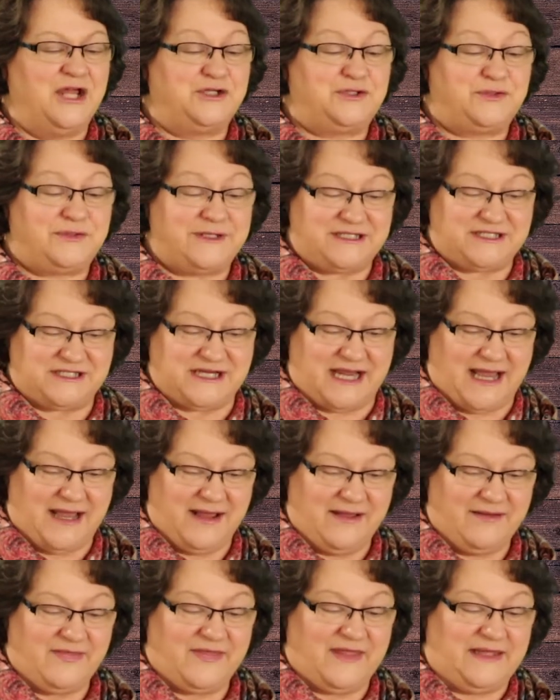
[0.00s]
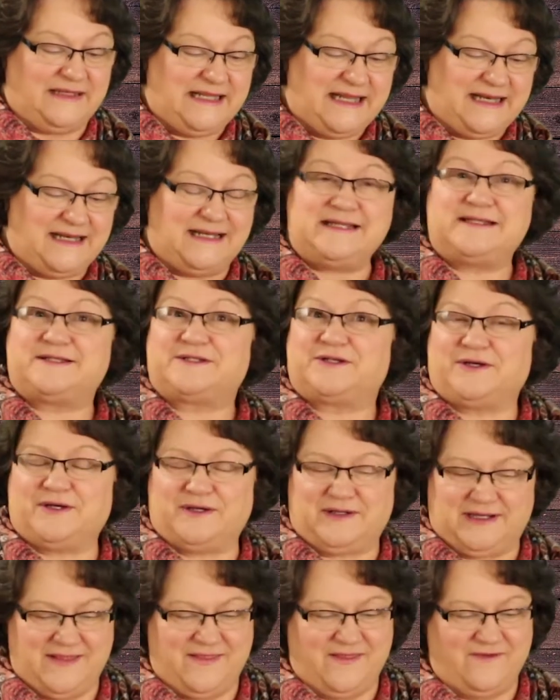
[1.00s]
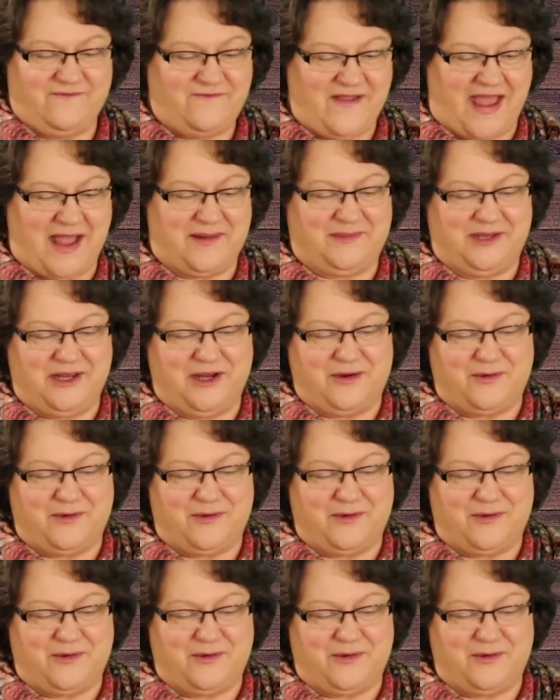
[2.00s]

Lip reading: Tricia, the littlest girl in the family,